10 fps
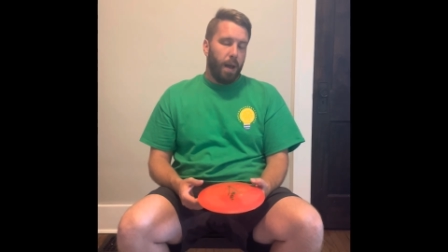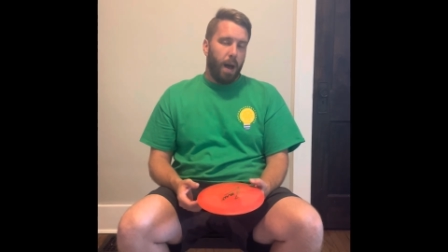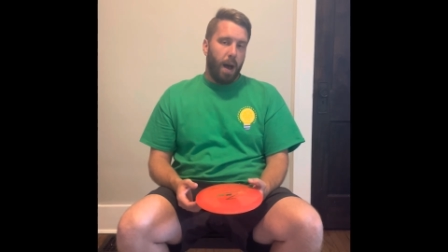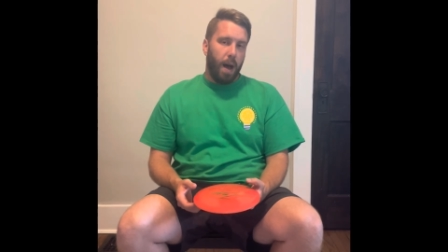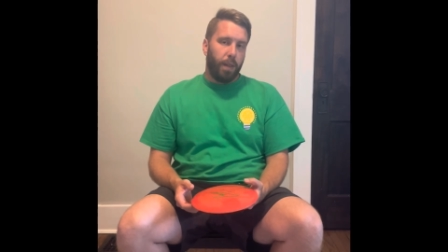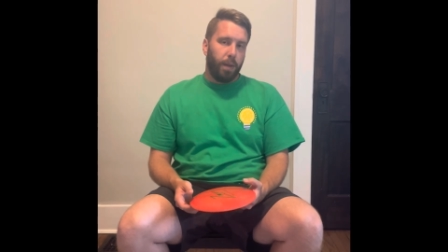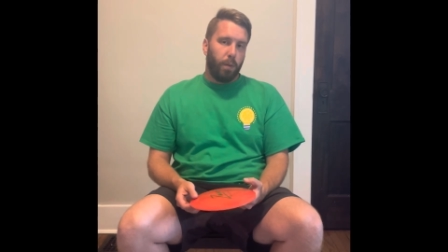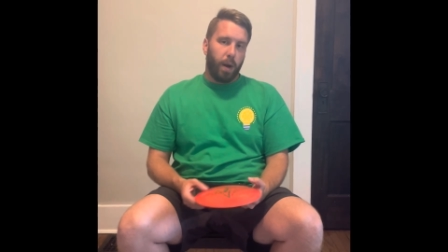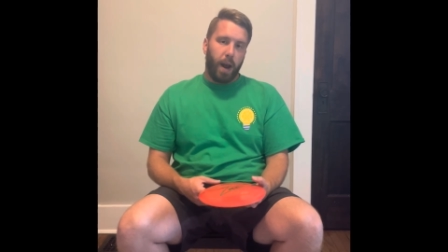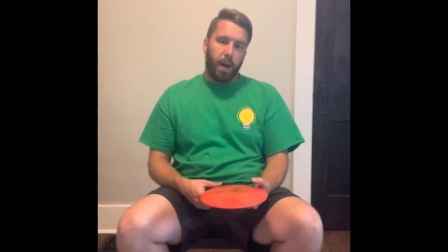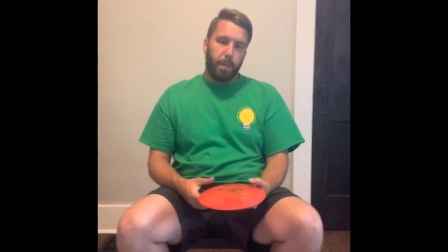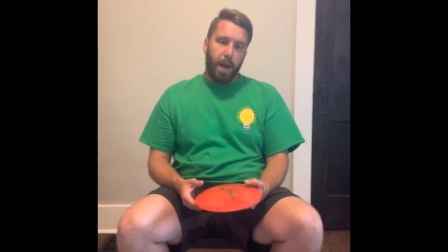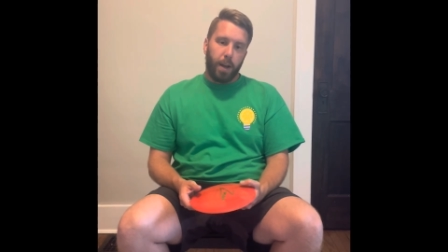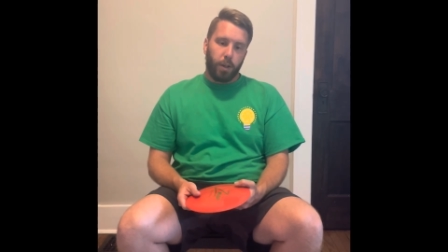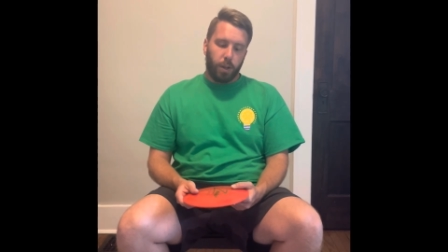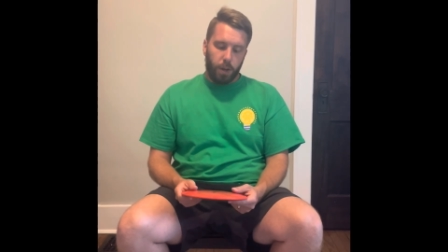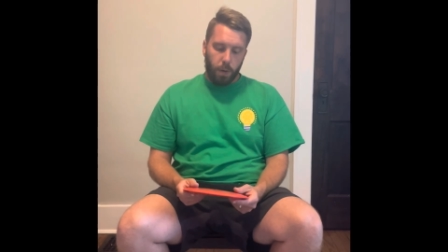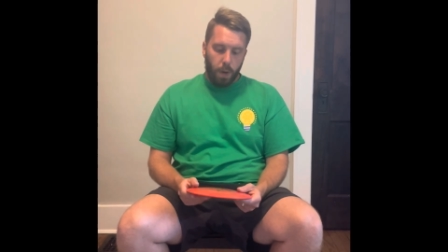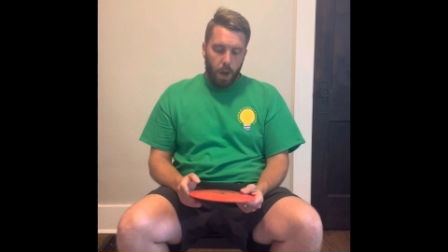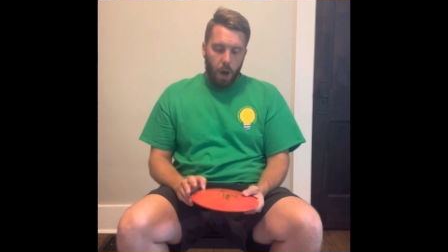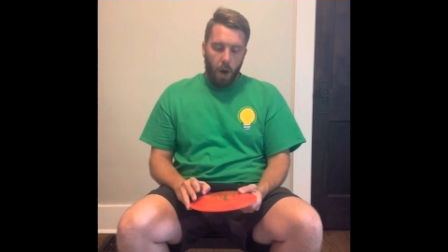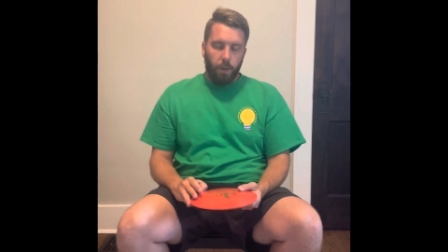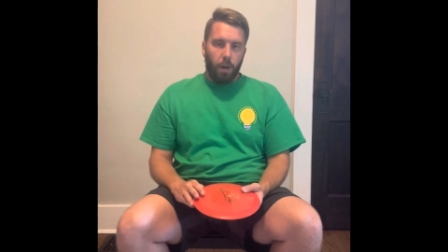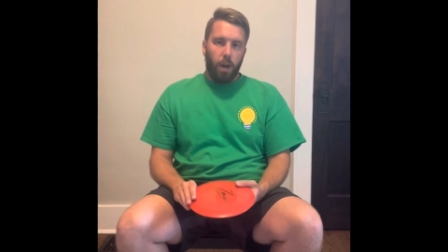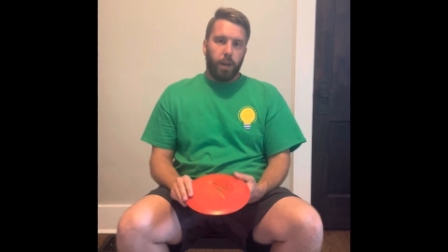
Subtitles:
than what I had imagined. So overall,